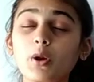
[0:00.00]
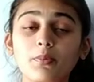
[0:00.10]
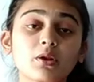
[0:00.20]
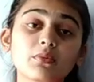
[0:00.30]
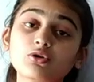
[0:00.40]

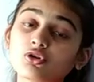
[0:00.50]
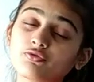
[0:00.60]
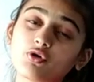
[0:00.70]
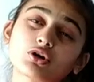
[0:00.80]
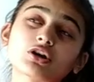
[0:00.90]
proper amount
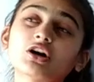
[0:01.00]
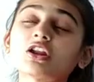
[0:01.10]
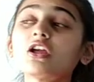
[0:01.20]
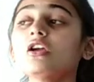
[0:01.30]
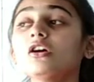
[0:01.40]
of
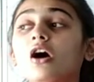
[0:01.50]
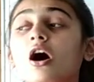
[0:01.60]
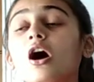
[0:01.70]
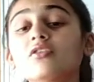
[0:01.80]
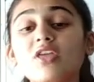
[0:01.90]
water,
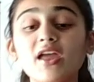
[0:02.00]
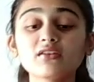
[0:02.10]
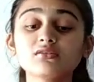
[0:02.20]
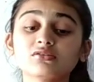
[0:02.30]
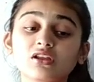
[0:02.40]

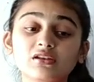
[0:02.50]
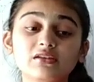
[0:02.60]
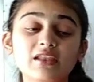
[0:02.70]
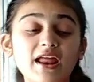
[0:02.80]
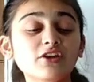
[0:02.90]
then the
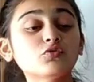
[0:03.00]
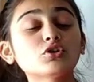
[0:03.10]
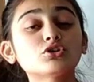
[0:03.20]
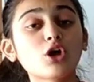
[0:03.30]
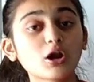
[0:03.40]
land
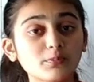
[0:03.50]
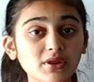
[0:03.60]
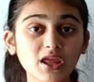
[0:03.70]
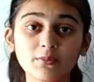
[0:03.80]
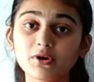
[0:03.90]
would not
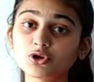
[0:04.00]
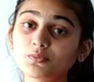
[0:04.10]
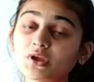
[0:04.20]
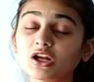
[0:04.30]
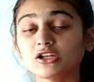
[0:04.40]
be able to
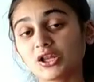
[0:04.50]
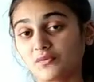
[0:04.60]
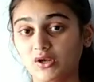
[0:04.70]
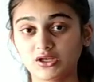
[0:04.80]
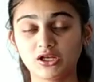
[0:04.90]
be
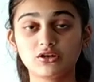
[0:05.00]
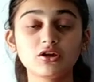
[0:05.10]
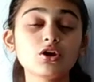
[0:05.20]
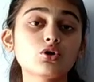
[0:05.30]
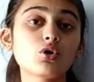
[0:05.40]
cultivated.
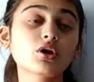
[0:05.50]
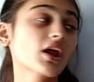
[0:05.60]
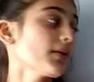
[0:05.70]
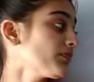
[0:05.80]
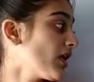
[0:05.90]

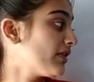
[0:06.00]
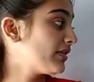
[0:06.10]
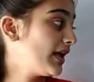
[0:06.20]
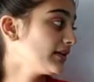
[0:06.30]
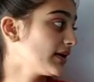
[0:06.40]
Okay,
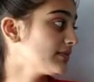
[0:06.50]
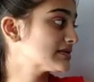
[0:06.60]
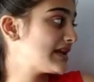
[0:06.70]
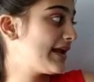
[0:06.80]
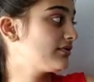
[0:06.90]
then
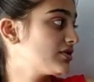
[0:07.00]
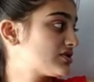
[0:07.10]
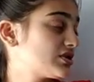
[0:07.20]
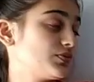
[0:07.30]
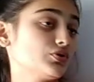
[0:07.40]
comes land
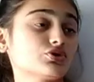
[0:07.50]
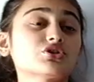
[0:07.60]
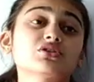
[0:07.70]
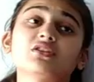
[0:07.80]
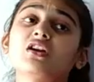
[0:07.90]

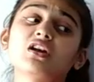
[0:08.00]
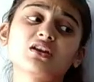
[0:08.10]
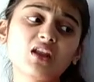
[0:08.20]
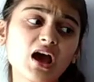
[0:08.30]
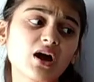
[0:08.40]
distribution.
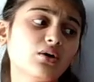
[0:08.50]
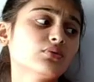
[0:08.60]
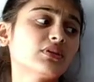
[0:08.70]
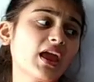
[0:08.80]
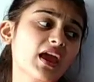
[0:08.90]

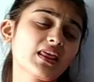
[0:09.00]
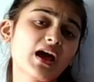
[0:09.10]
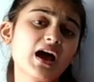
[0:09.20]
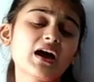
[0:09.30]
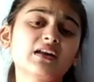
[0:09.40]
Now there
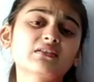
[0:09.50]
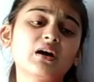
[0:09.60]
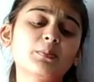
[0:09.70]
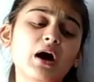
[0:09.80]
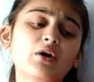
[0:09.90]
are
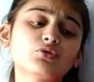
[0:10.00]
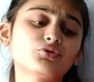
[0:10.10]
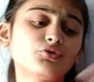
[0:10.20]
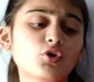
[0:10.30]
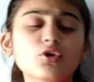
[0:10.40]
about
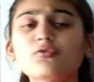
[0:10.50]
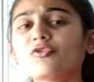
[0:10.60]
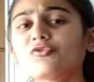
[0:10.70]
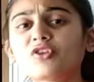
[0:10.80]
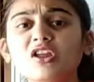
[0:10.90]

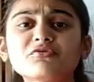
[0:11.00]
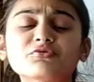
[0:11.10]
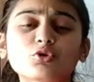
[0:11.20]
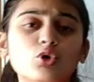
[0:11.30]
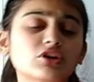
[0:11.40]
450
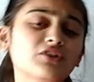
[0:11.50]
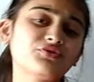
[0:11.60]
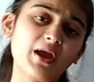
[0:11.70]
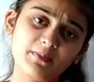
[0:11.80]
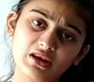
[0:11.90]
total
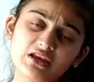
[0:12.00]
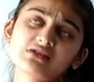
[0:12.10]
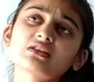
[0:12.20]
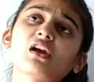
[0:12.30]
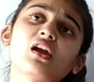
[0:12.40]
families,